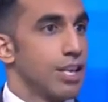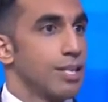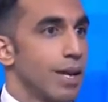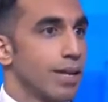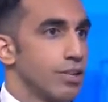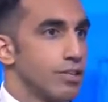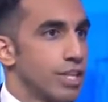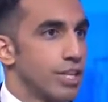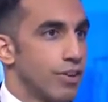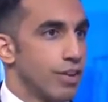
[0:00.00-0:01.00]
he's made no
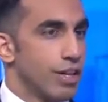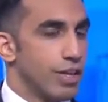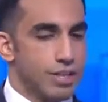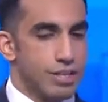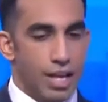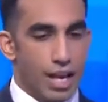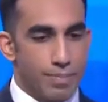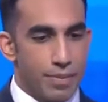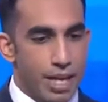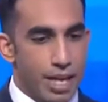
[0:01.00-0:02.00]
secret
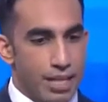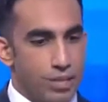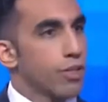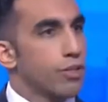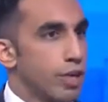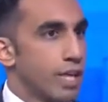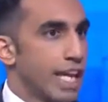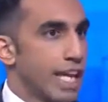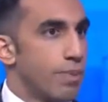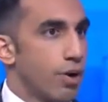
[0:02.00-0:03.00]
that he's got three
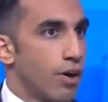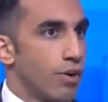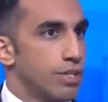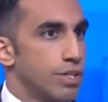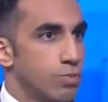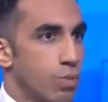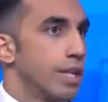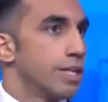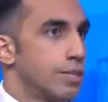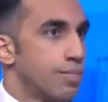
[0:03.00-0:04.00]
key priorities.
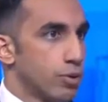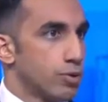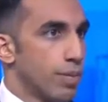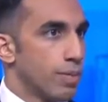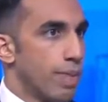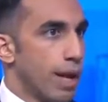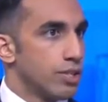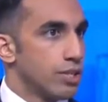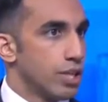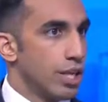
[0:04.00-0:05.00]
One is to bolster up the
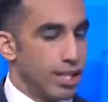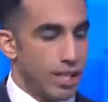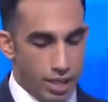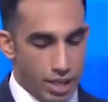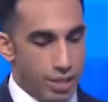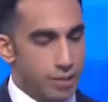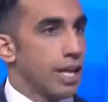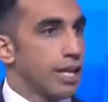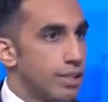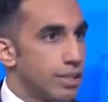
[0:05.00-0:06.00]
balance sheet. The
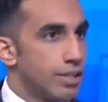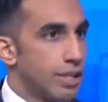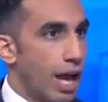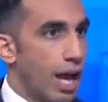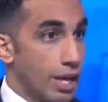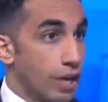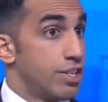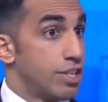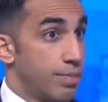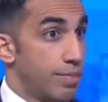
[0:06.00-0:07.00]
second,
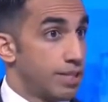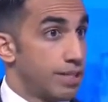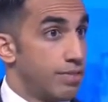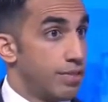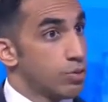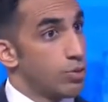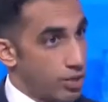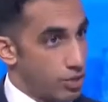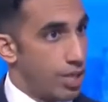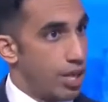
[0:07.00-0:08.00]
increase competitiveness. We
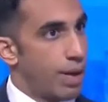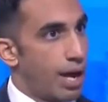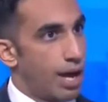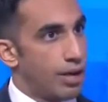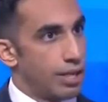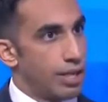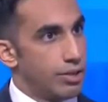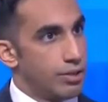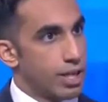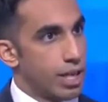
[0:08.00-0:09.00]
mentioned there about Aldi and
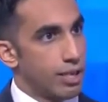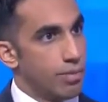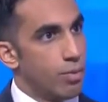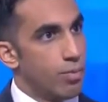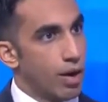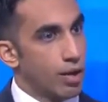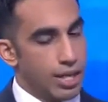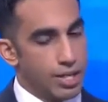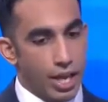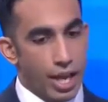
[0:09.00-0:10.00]
Lidl taking more
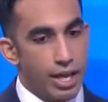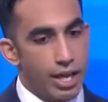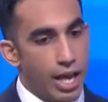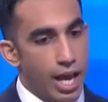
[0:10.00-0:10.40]
market share.